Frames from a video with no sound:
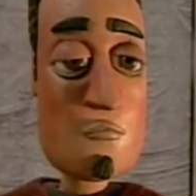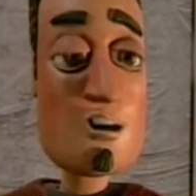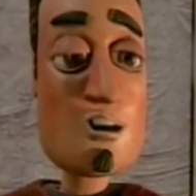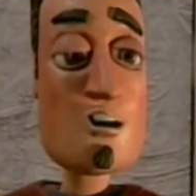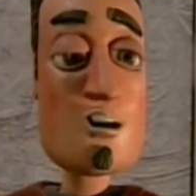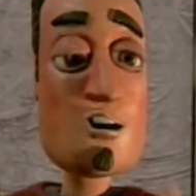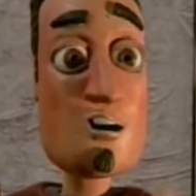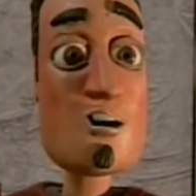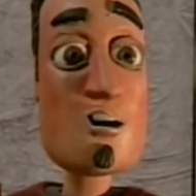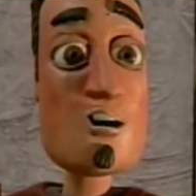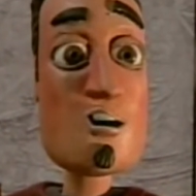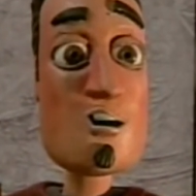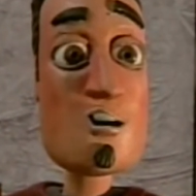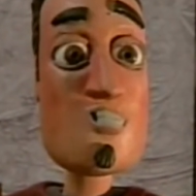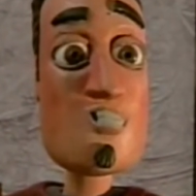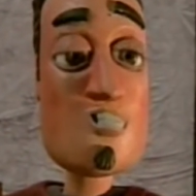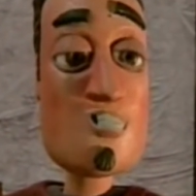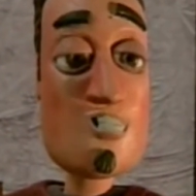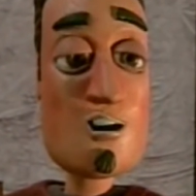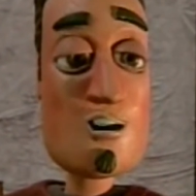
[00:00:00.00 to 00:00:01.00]
I hate
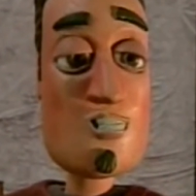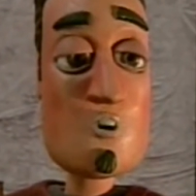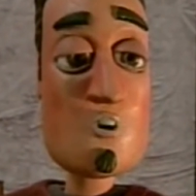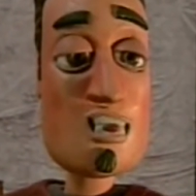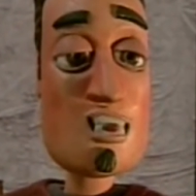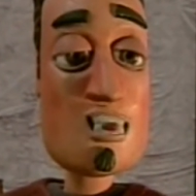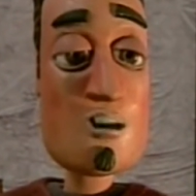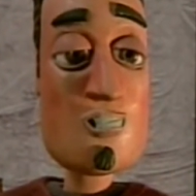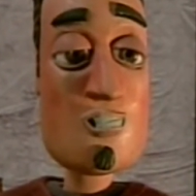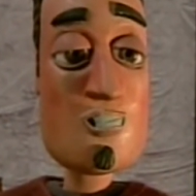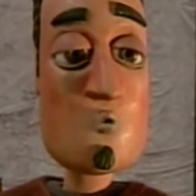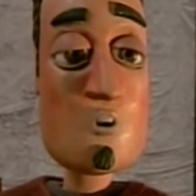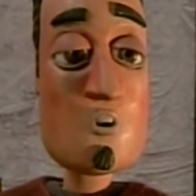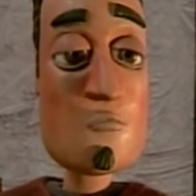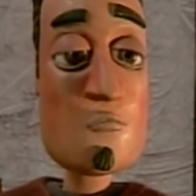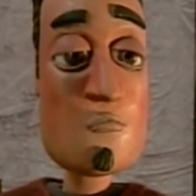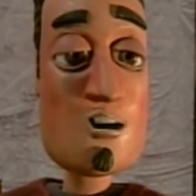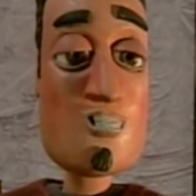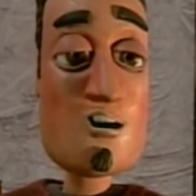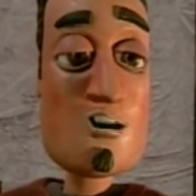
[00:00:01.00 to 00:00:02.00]
to do this to you,
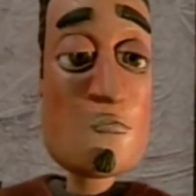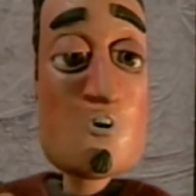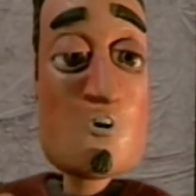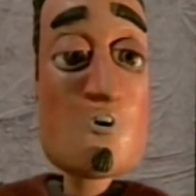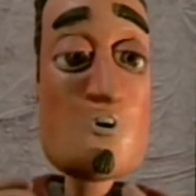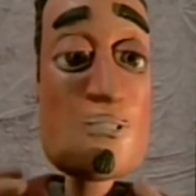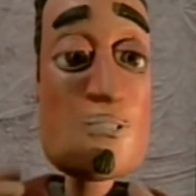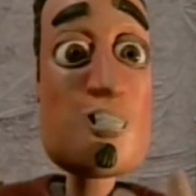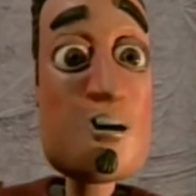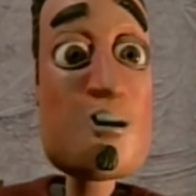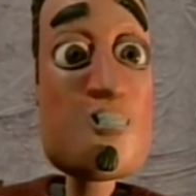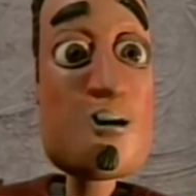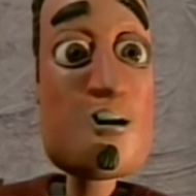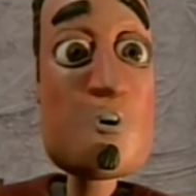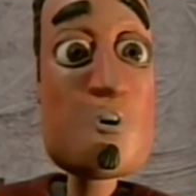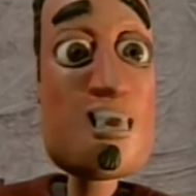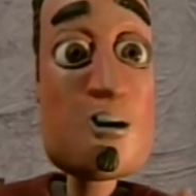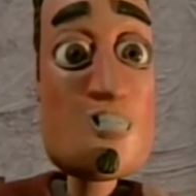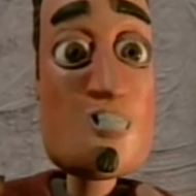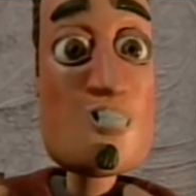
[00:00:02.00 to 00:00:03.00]
buddy, but you've got to hear
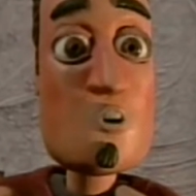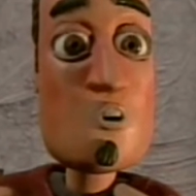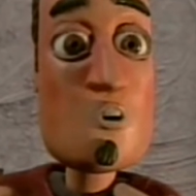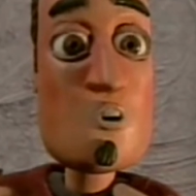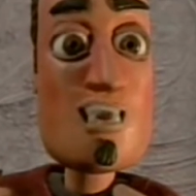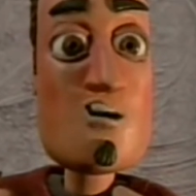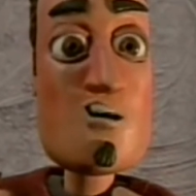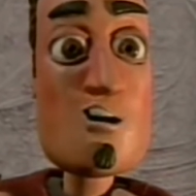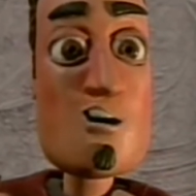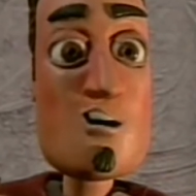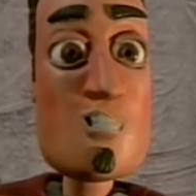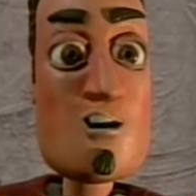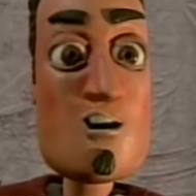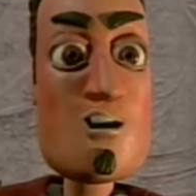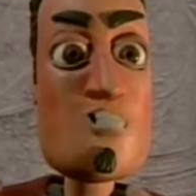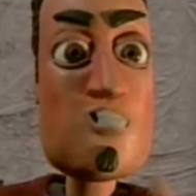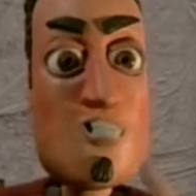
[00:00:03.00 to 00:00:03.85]
the truth about her.